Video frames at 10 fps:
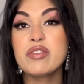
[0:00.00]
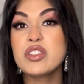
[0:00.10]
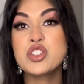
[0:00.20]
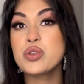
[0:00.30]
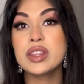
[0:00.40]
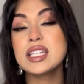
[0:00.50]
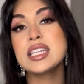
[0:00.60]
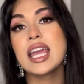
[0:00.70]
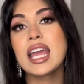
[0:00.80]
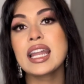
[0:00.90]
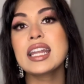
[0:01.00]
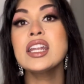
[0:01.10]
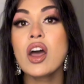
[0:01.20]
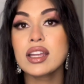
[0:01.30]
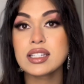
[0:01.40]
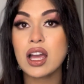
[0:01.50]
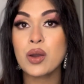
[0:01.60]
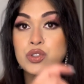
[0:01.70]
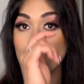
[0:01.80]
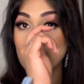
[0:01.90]
during the day, and at night I
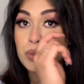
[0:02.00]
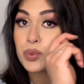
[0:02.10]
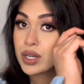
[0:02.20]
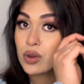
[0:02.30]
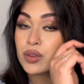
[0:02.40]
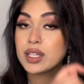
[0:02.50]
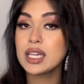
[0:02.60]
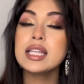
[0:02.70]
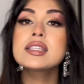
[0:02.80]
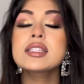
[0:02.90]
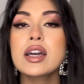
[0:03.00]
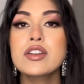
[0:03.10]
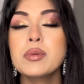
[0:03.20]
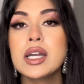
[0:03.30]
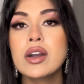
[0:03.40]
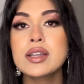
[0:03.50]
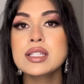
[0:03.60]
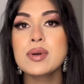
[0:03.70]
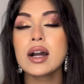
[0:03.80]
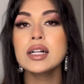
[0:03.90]
was told to put it on the inside of my eye as
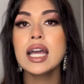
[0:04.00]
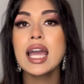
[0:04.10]
well.